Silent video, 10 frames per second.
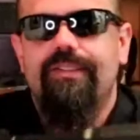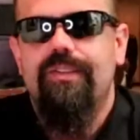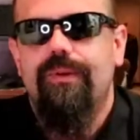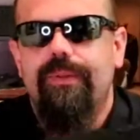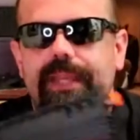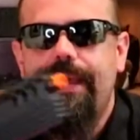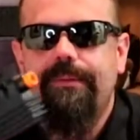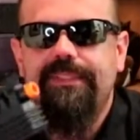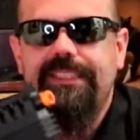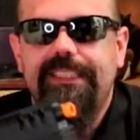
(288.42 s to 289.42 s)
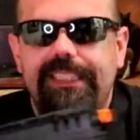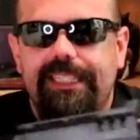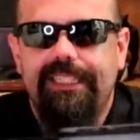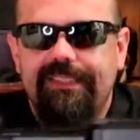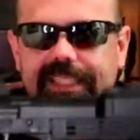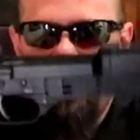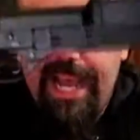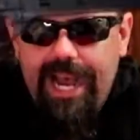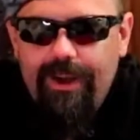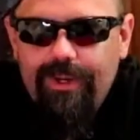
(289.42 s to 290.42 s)
So that was the thing, is that
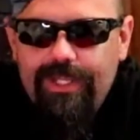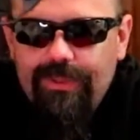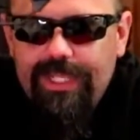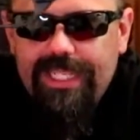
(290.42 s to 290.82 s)
how do you